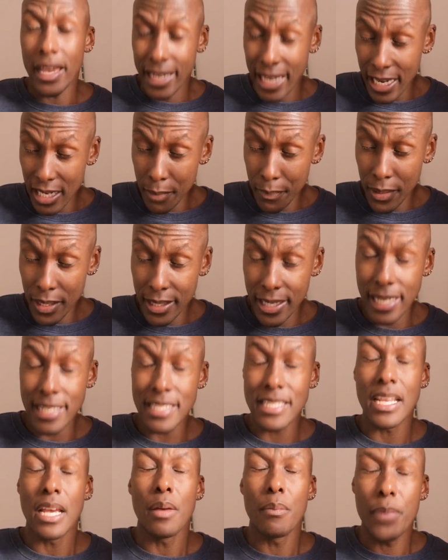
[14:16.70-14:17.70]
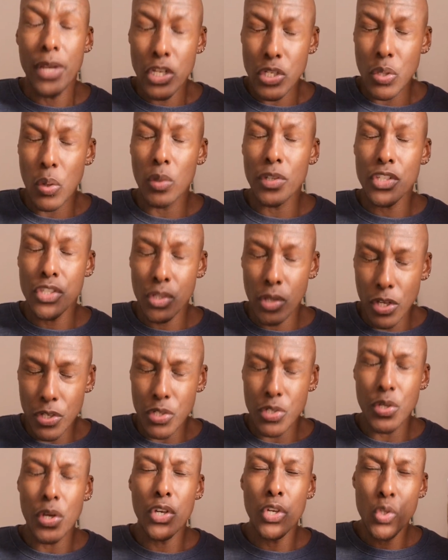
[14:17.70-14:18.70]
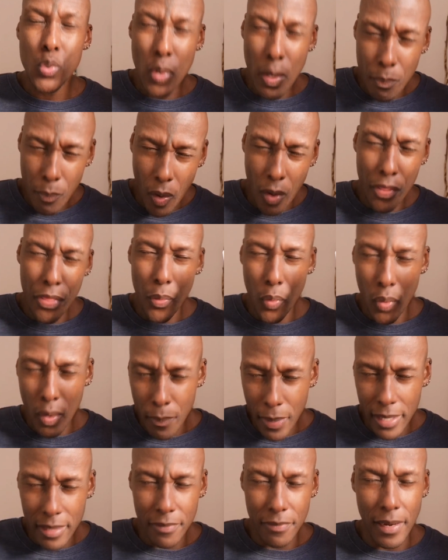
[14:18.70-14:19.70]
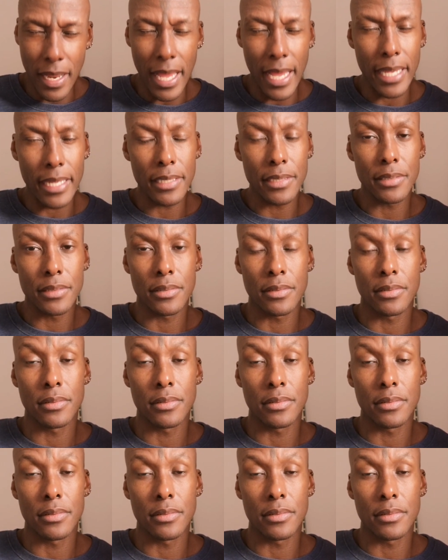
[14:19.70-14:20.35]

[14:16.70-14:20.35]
A caterpillar, yes, being told it's going to turn into a moth or a butterfly.